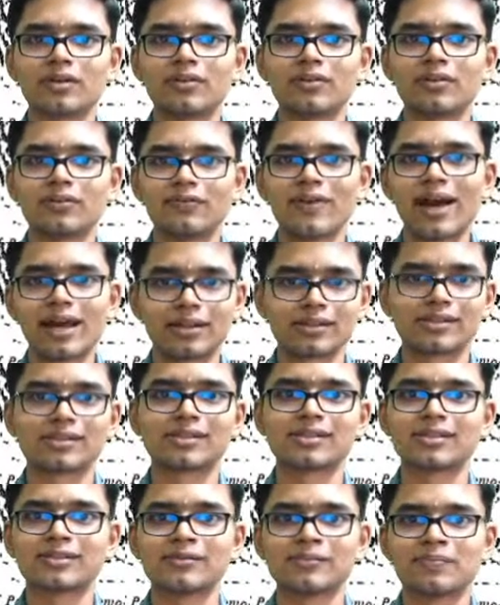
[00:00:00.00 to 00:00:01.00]

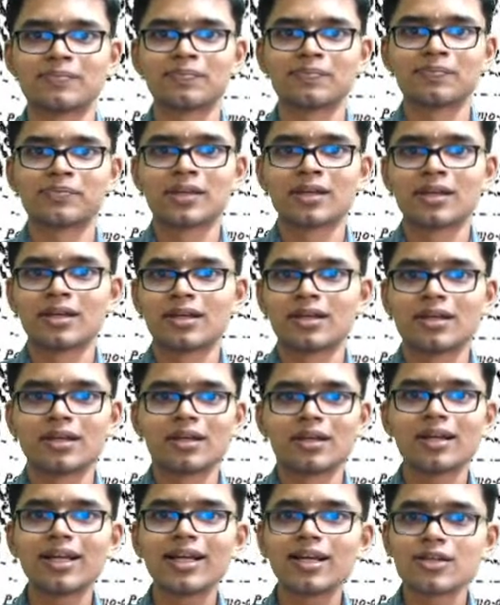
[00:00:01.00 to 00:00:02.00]
phallus.
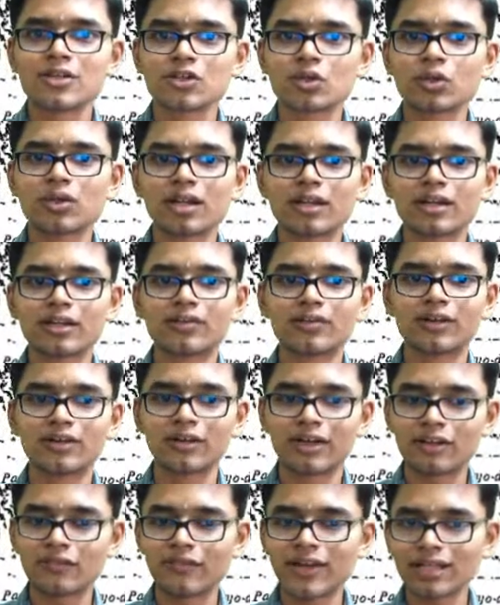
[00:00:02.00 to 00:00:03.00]
Clear? So the
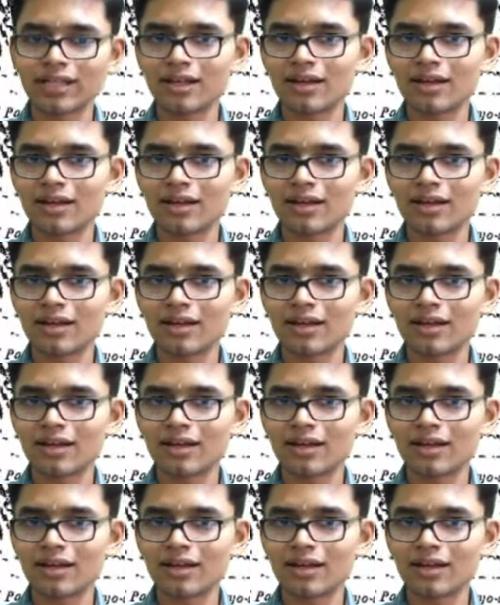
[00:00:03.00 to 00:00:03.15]
Rig Veda